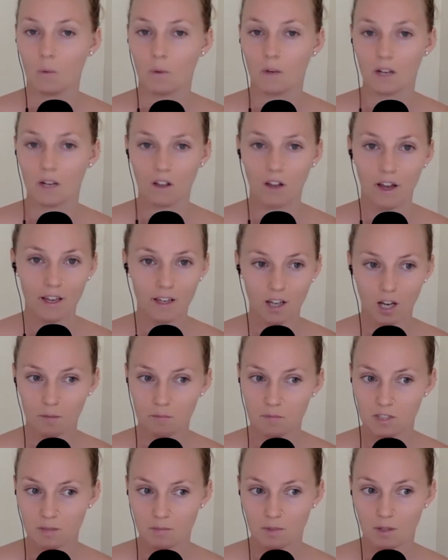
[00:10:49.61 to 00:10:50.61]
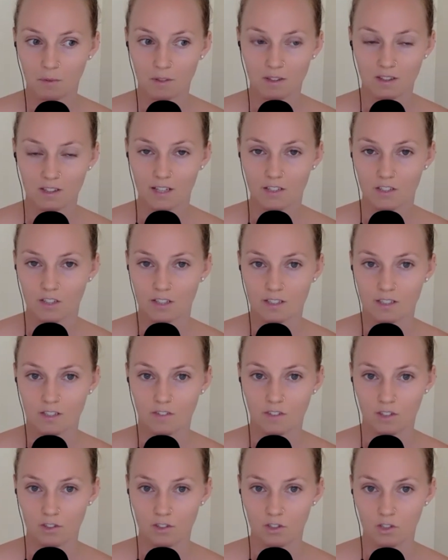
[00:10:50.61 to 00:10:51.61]
When a client comes to me with digestive
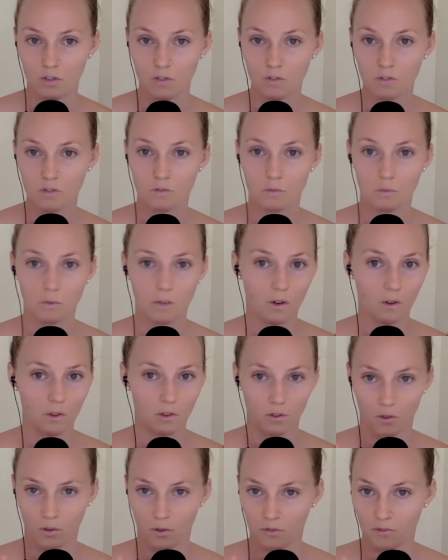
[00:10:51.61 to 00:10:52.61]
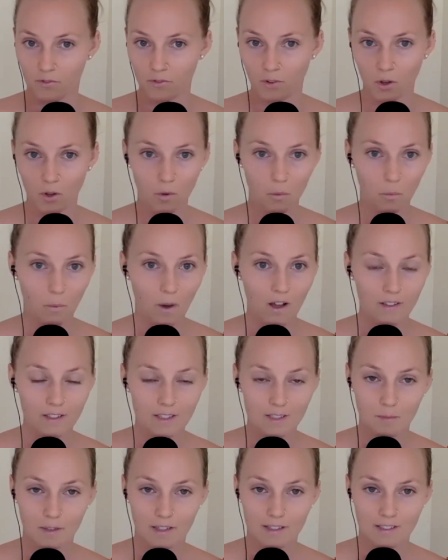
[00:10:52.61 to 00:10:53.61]
issues, we go through a full
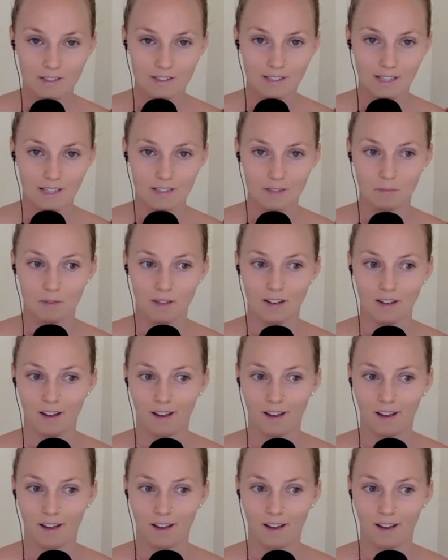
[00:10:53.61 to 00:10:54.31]
wellness-based assessment.